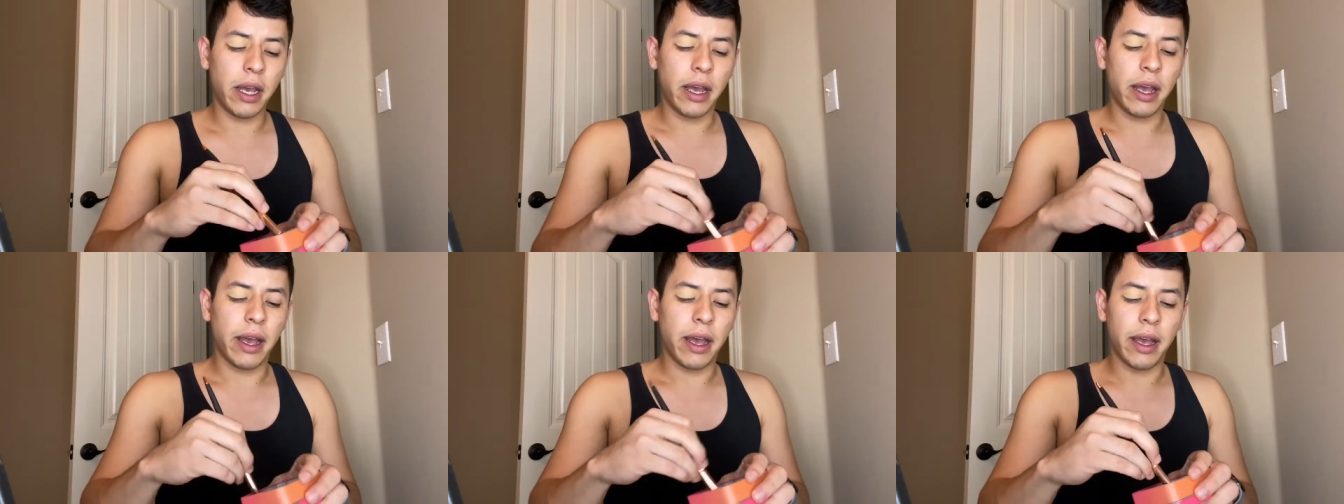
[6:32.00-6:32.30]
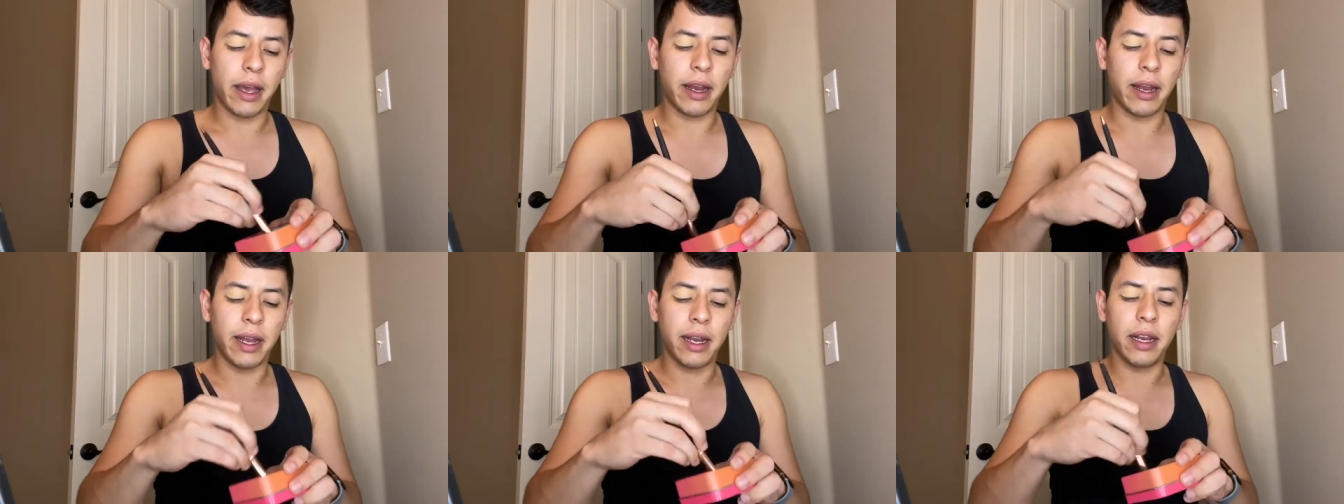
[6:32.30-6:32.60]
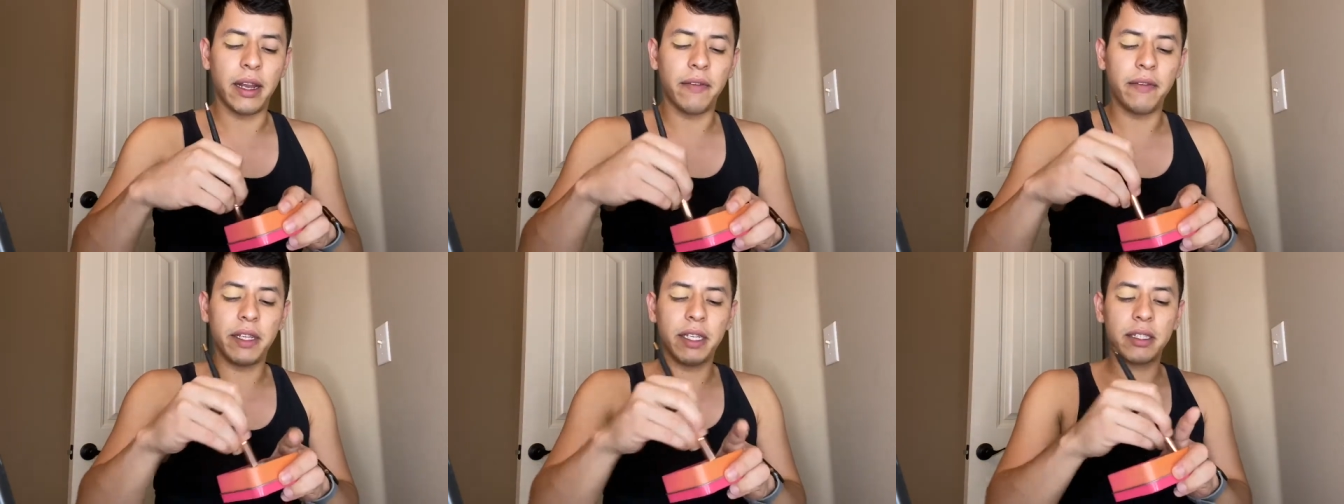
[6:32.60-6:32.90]
And I
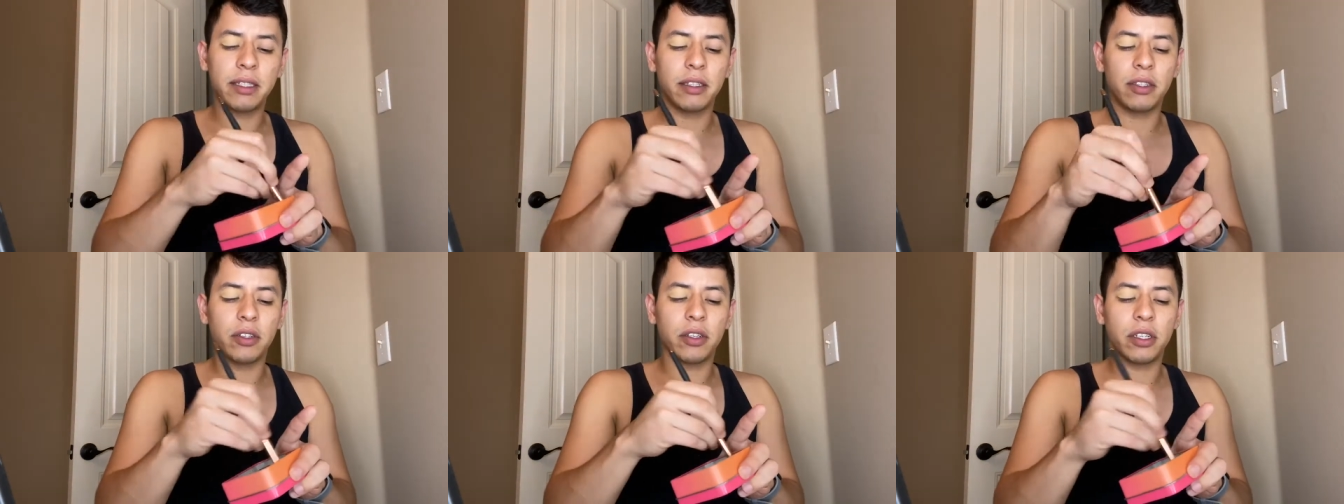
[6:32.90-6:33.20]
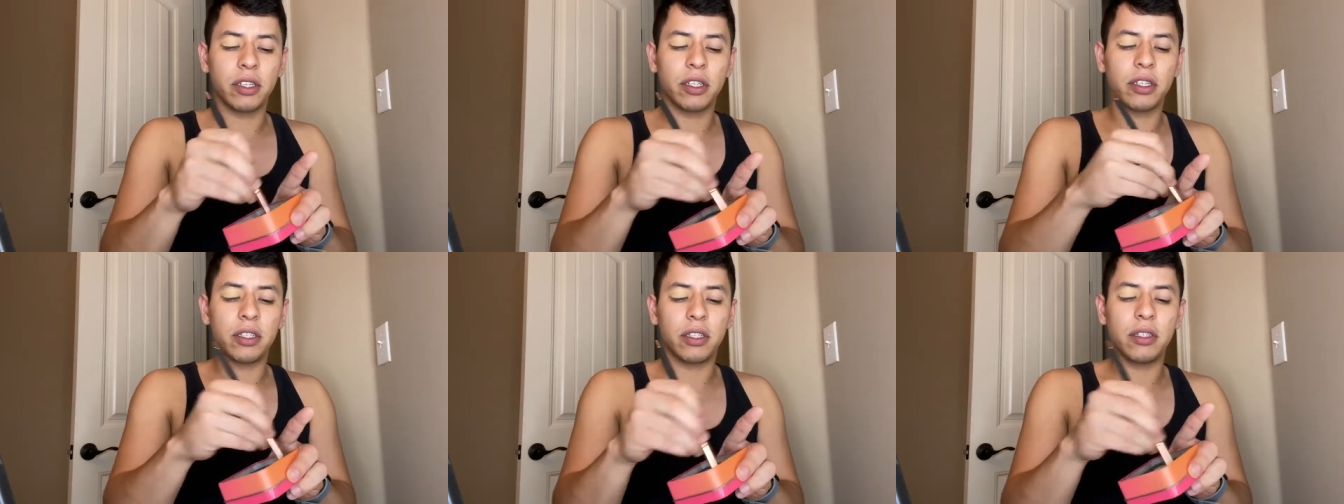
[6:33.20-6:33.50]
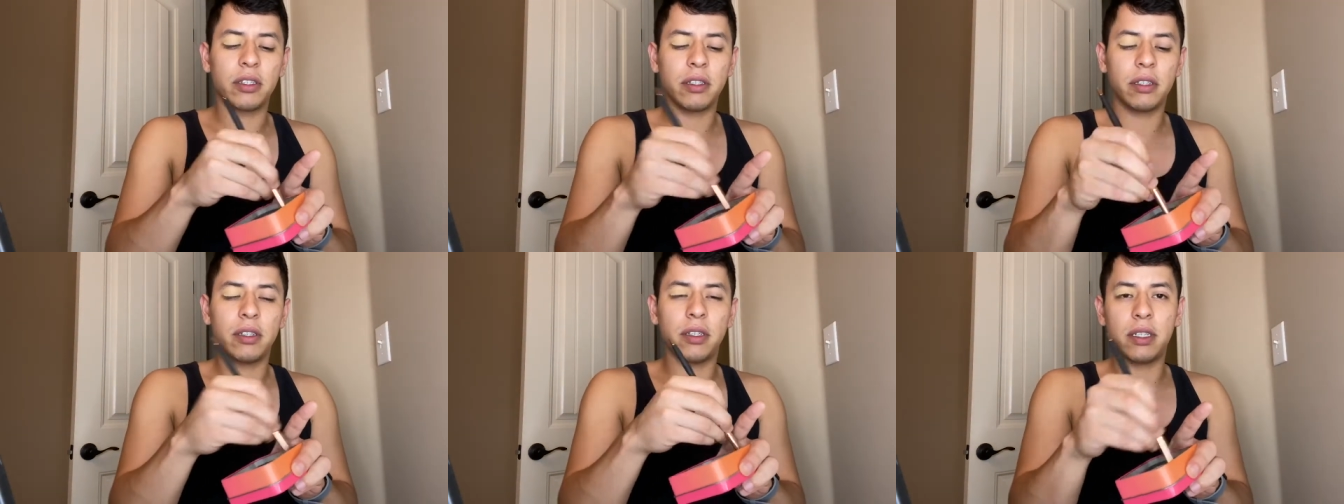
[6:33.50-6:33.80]
love this because you can
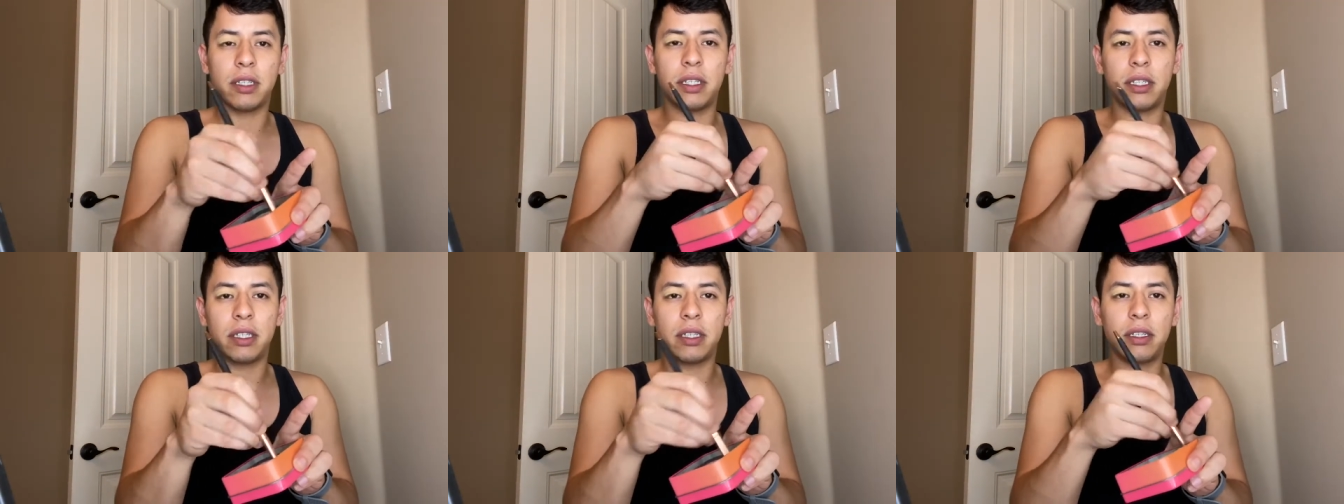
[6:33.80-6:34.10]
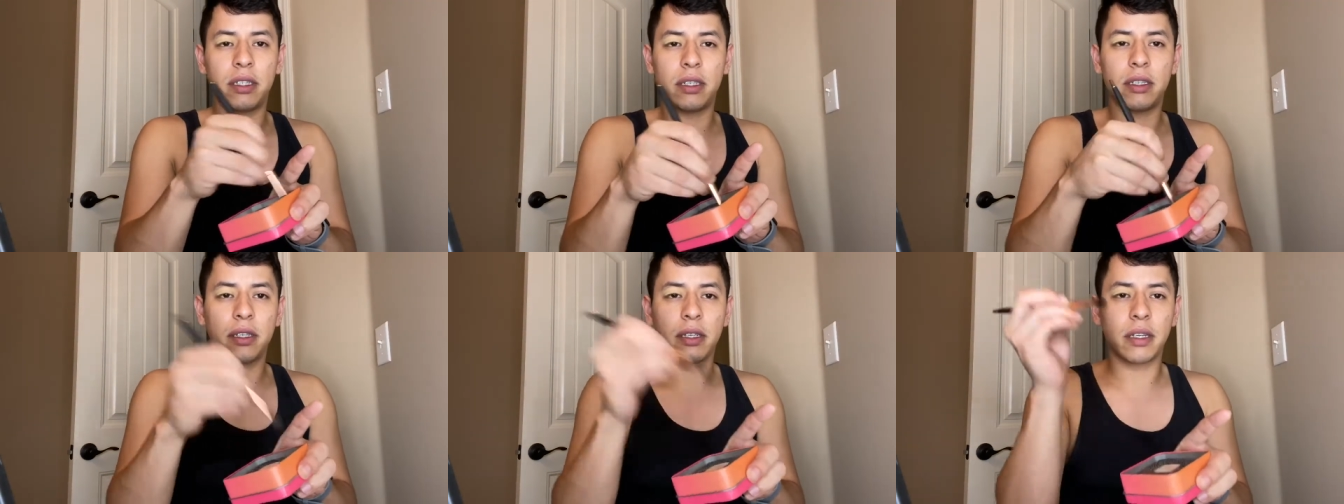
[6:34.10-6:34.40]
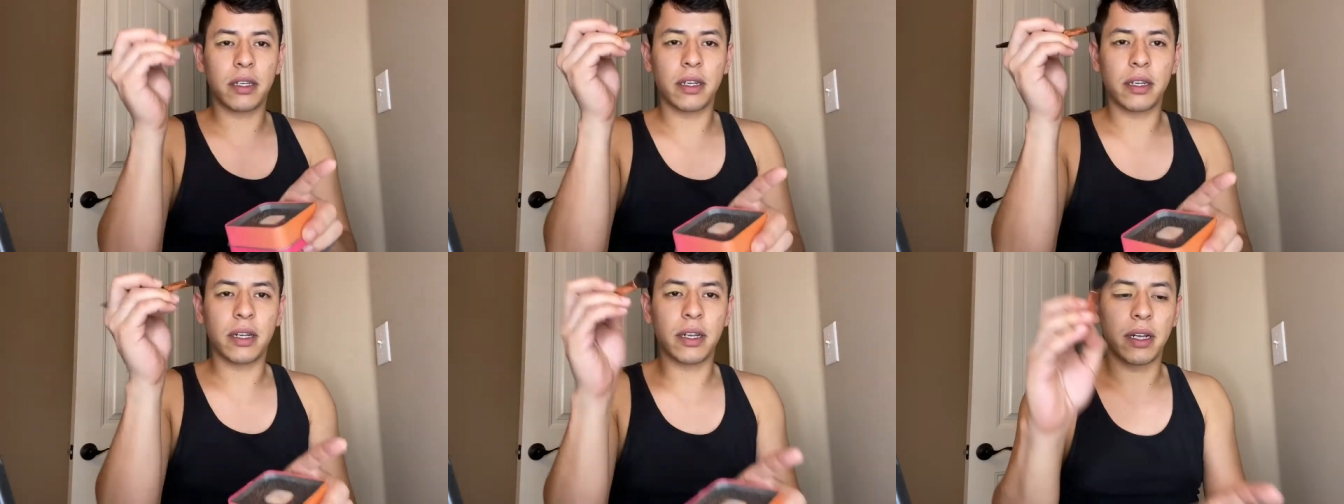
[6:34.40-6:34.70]
just
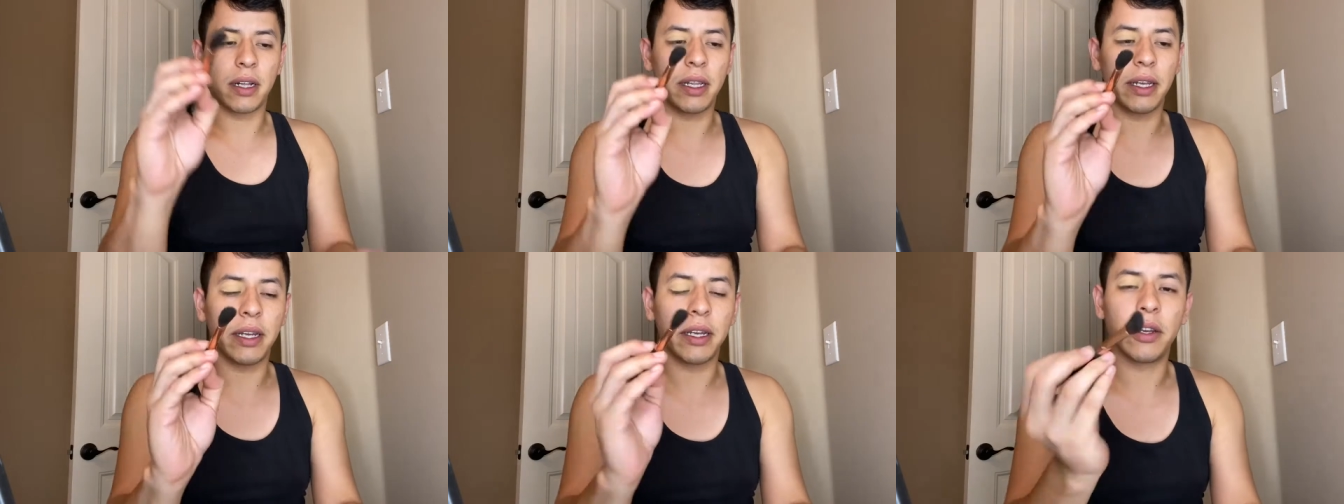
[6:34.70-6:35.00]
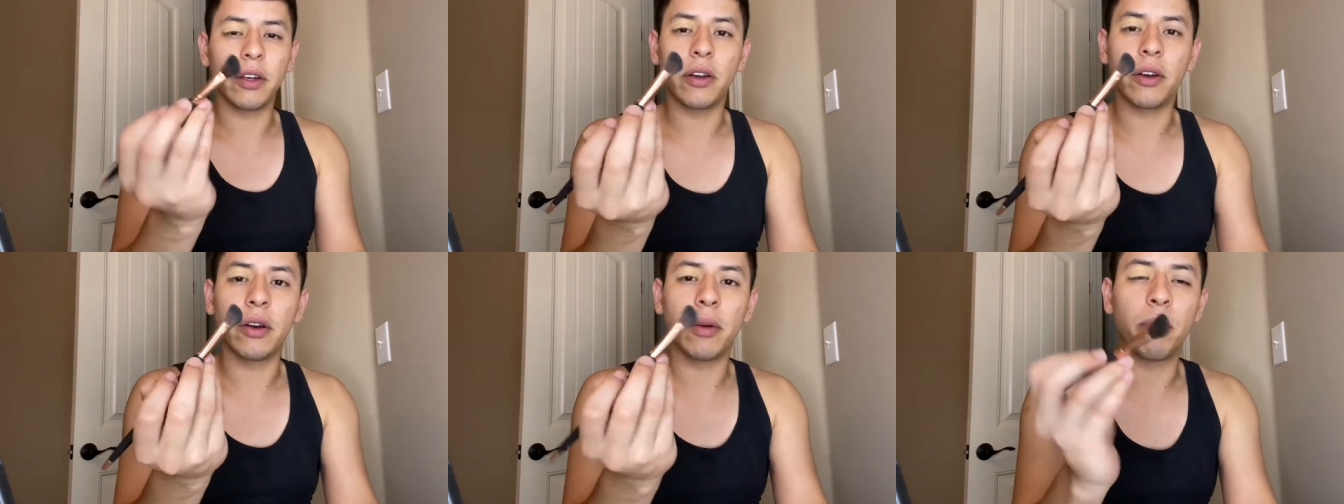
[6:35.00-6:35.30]
clean your